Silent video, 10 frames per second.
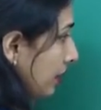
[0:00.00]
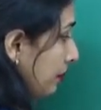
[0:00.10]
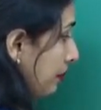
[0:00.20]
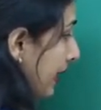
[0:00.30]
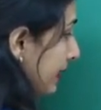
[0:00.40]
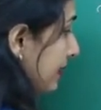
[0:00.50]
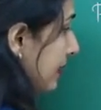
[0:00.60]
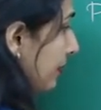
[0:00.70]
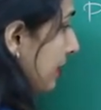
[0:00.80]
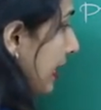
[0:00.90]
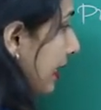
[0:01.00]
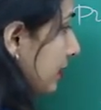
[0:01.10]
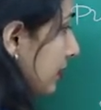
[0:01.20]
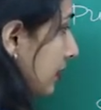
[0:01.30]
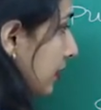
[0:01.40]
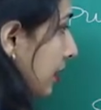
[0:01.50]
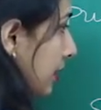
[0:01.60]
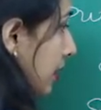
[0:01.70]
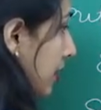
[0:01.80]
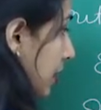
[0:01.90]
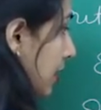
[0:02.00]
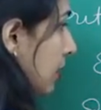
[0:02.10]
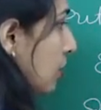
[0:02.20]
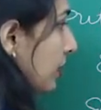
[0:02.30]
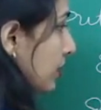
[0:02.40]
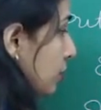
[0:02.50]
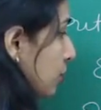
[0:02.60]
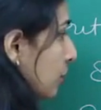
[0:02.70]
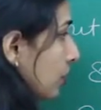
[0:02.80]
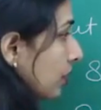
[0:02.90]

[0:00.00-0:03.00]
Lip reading: minus 7x equals to,